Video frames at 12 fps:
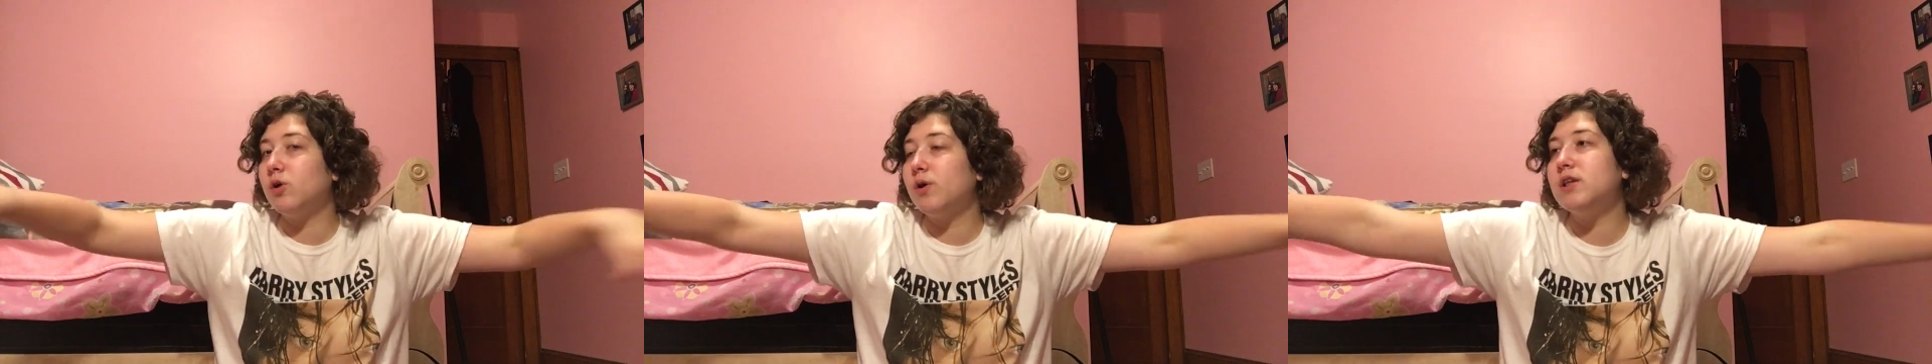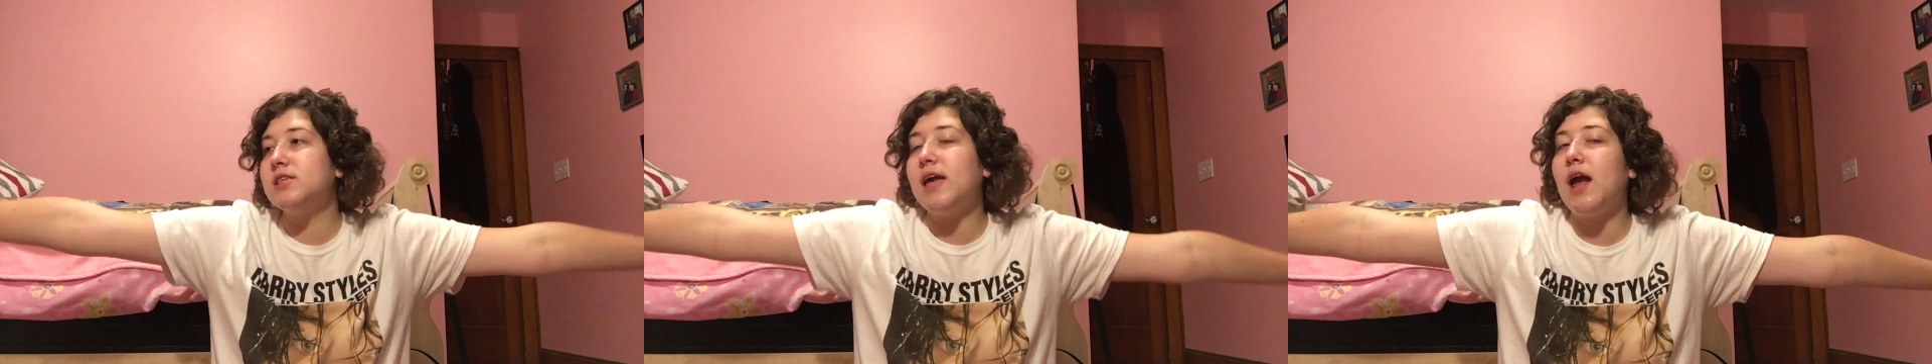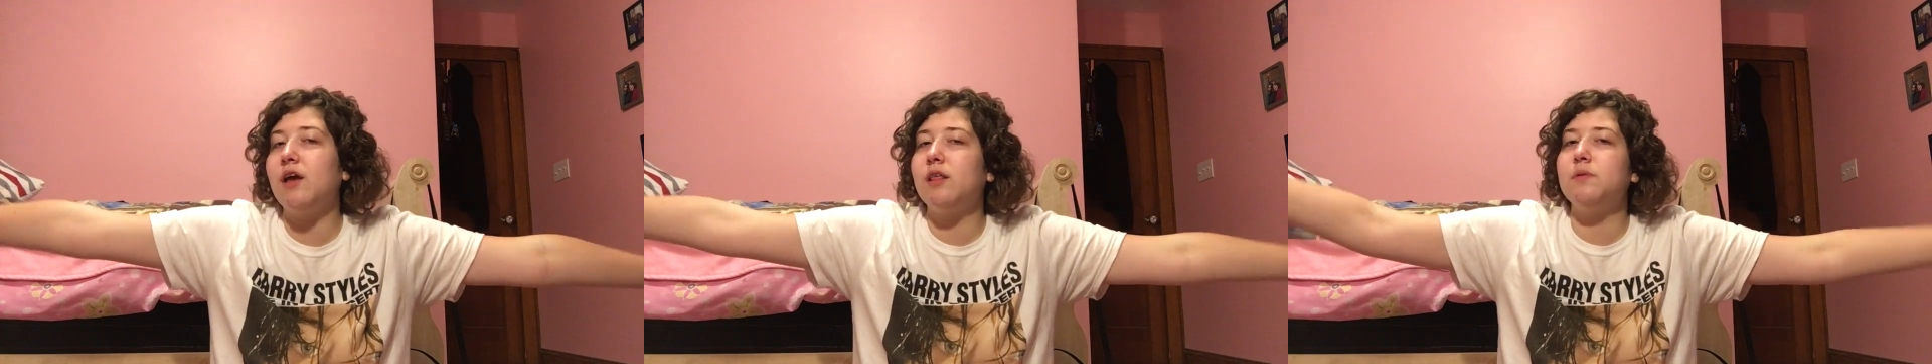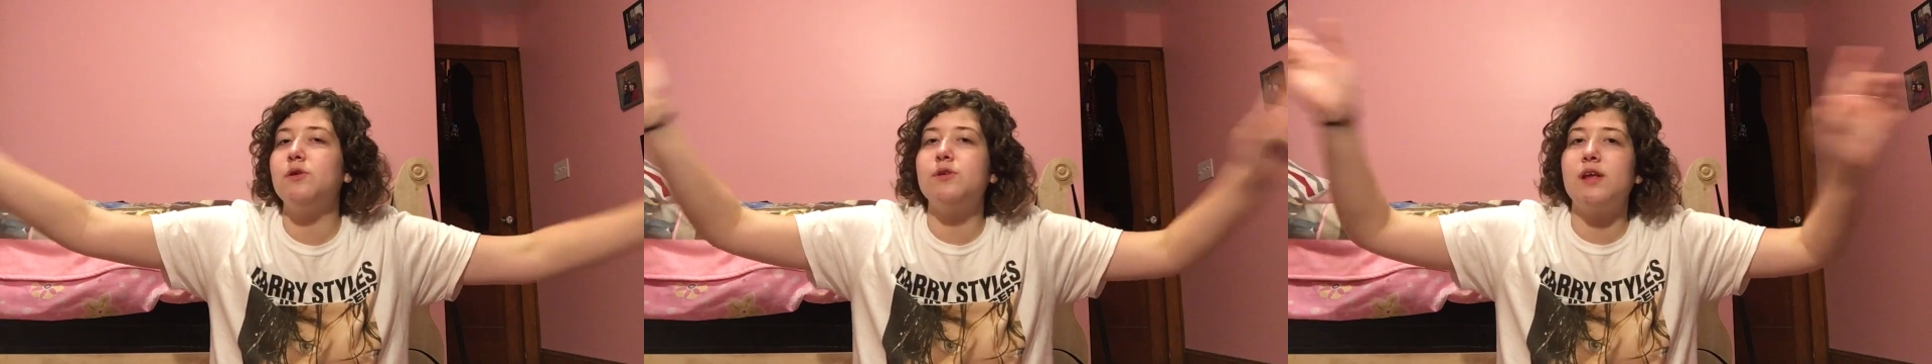going to see Harry,
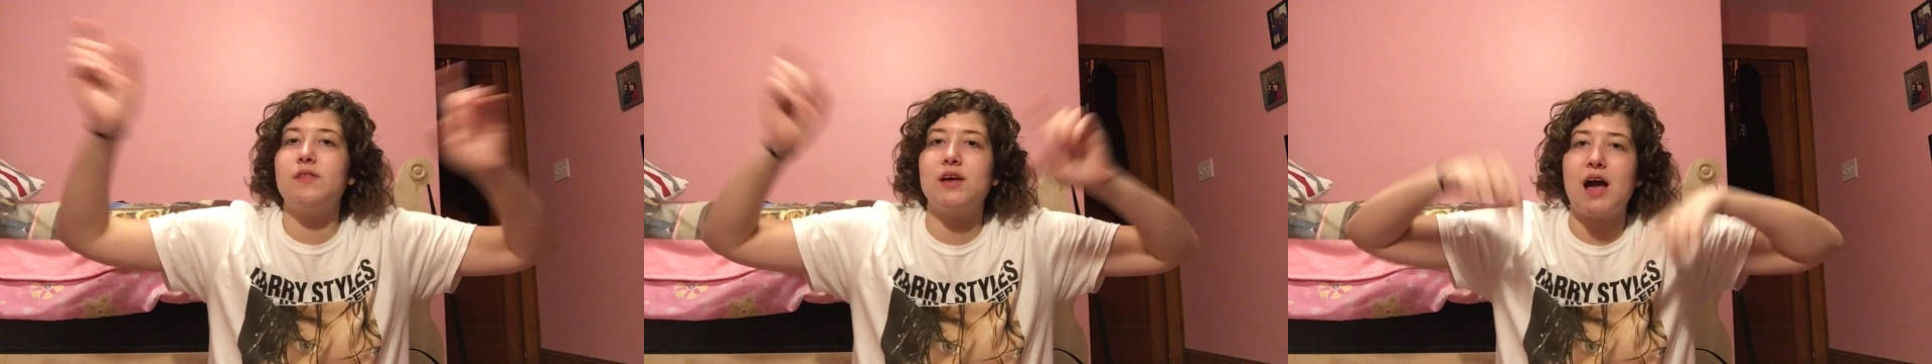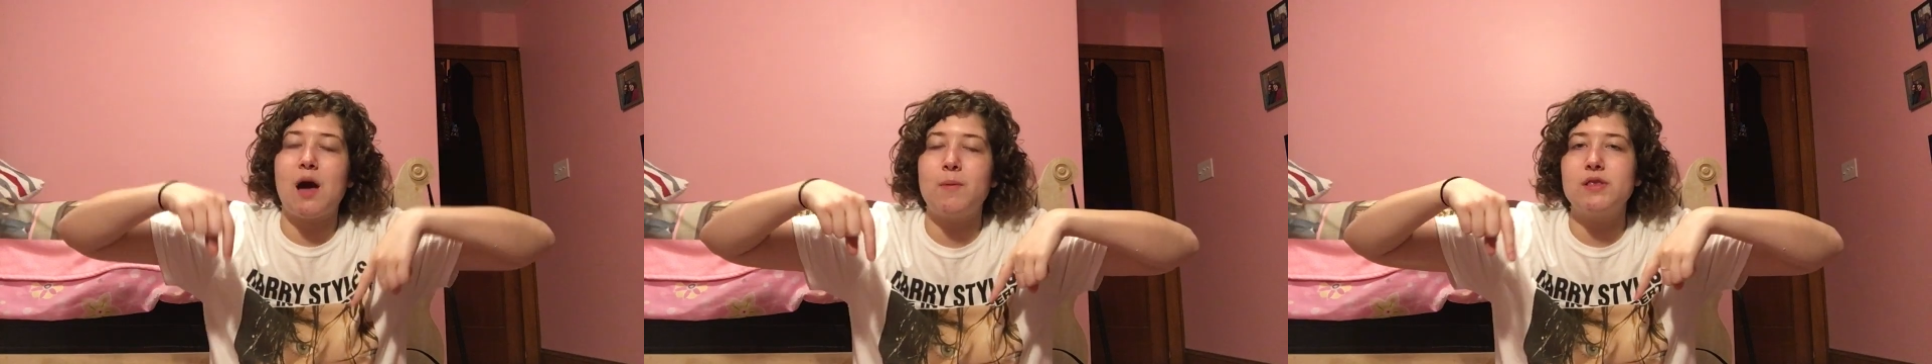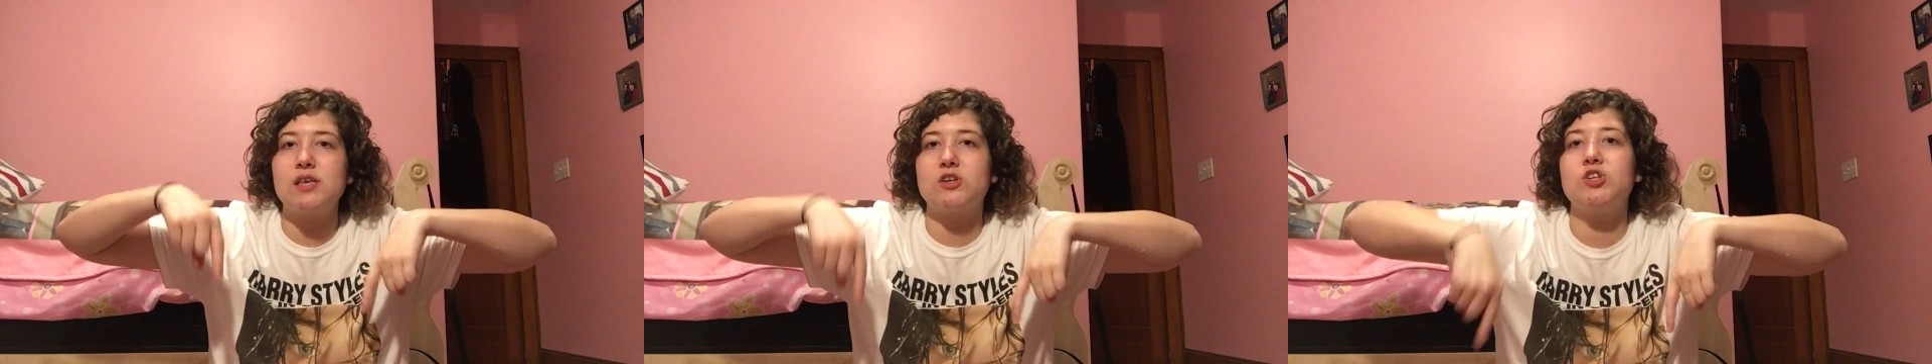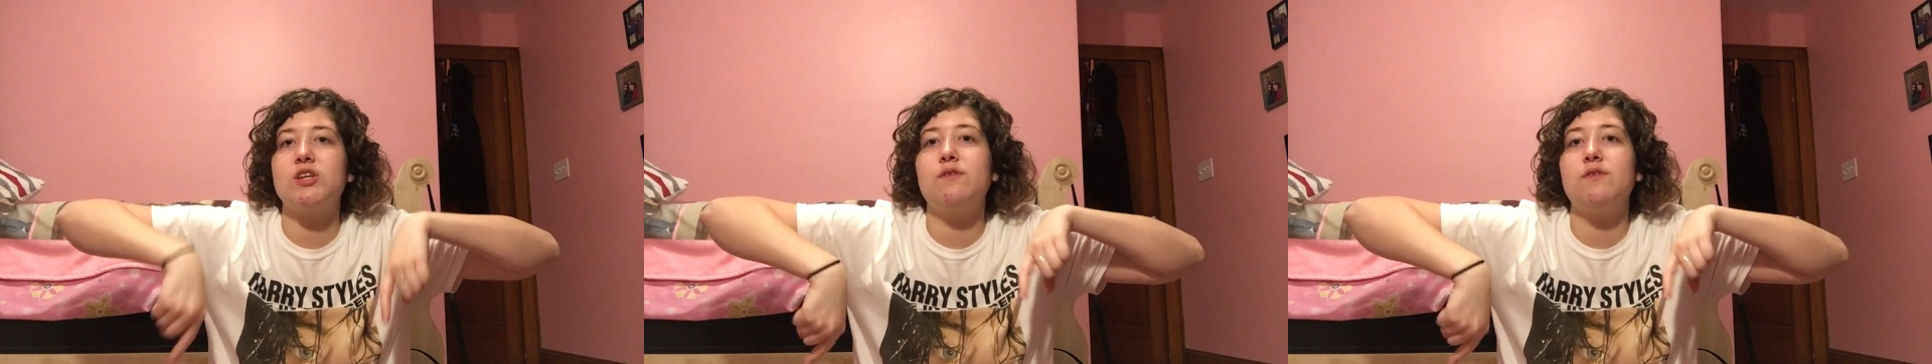let me know in the comment section